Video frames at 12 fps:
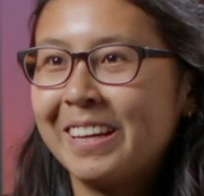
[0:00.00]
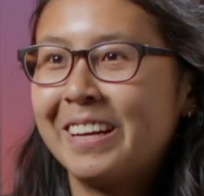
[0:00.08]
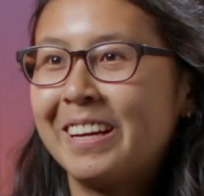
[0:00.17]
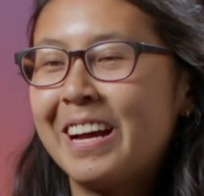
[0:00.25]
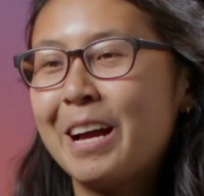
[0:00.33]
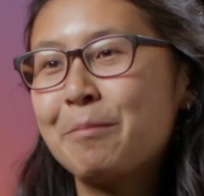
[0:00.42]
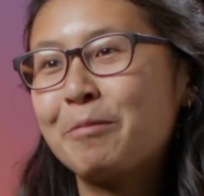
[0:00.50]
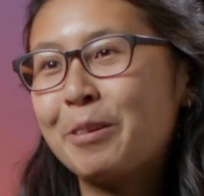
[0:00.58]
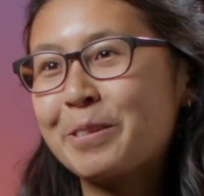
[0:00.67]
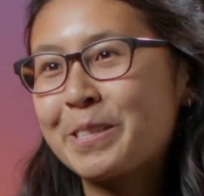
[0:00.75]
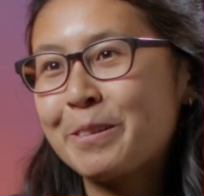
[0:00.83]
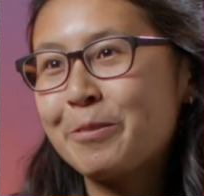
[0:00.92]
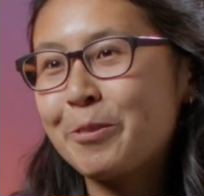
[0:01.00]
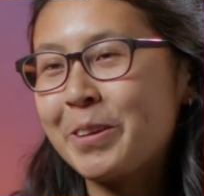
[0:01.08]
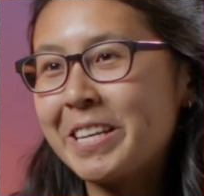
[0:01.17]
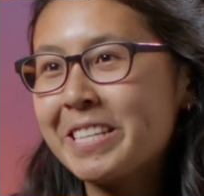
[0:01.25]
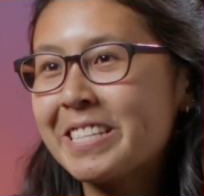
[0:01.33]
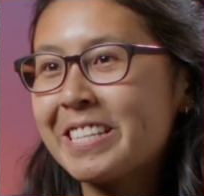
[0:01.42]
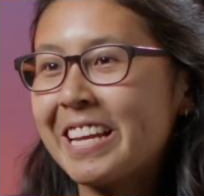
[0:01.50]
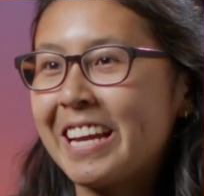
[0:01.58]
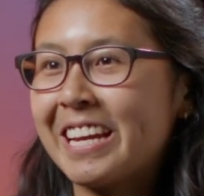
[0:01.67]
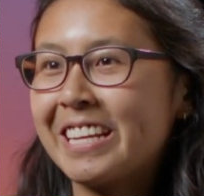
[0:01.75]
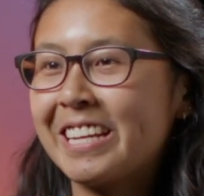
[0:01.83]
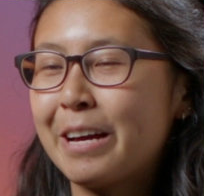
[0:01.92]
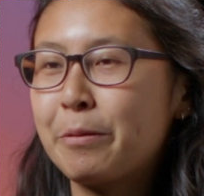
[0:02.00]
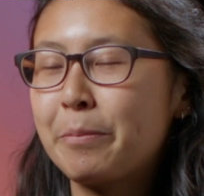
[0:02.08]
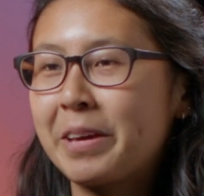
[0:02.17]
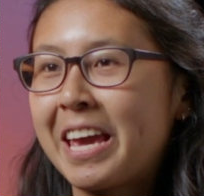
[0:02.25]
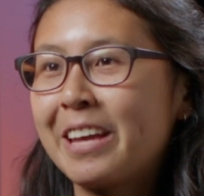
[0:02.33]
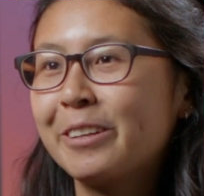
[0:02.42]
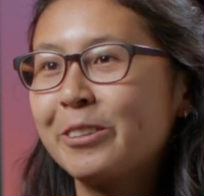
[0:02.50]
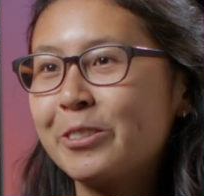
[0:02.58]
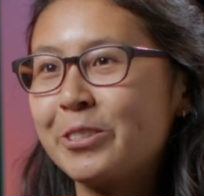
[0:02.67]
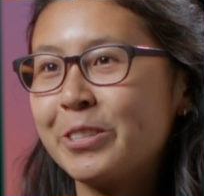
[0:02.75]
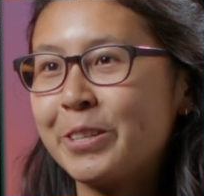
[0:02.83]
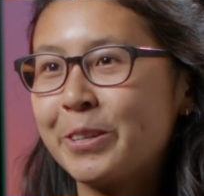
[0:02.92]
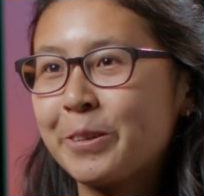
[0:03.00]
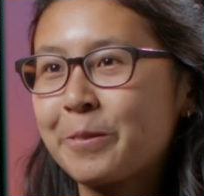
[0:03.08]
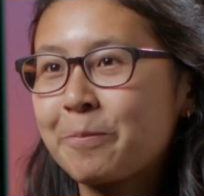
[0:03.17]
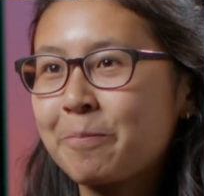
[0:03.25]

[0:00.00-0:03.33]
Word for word: Uh, I'm Rosa Ruiz, and I'm a mechanical engineer.